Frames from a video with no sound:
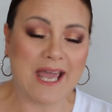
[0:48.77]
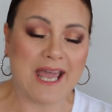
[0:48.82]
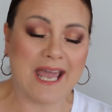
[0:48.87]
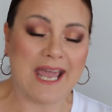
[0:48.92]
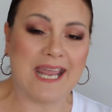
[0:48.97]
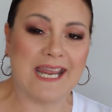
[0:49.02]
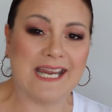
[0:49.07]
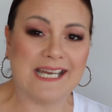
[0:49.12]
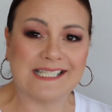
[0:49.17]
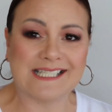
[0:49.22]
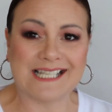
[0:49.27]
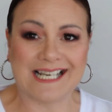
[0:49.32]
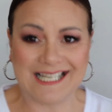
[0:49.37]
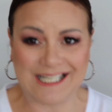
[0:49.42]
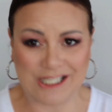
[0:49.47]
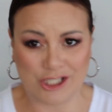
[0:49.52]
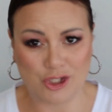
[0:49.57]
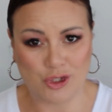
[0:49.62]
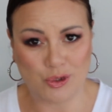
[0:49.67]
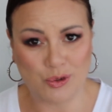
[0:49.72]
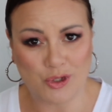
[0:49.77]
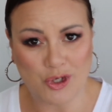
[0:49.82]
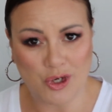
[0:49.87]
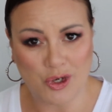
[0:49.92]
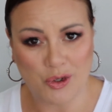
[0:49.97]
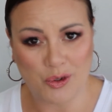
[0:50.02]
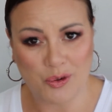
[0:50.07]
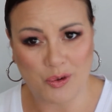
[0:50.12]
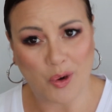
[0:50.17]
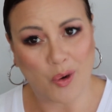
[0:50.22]
and let you
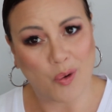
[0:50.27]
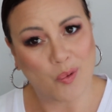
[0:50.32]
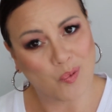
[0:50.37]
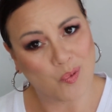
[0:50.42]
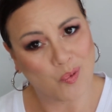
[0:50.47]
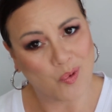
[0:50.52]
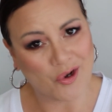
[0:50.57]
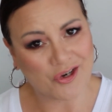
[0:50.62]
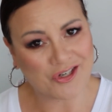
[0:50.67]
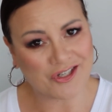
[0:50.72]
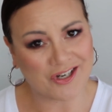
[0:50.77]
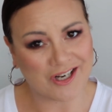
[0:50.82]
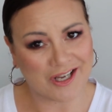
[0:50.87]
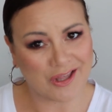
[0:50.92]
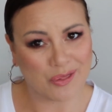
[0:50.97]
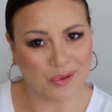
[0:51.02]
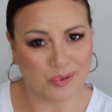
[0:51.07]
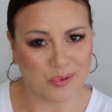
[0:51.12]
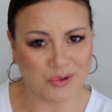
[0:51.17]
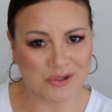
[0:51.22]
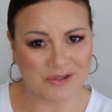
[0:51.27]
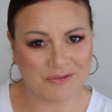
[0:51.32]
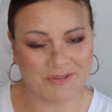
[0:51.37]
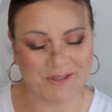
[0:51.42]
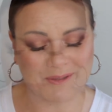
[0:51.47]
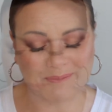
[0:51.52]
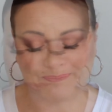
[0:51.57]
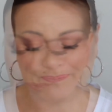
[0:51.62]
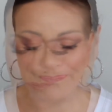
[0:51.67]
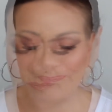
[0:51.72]
know what I thought of
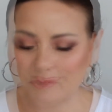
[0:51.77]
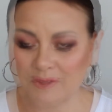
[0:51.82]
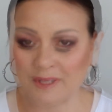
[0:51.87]
them.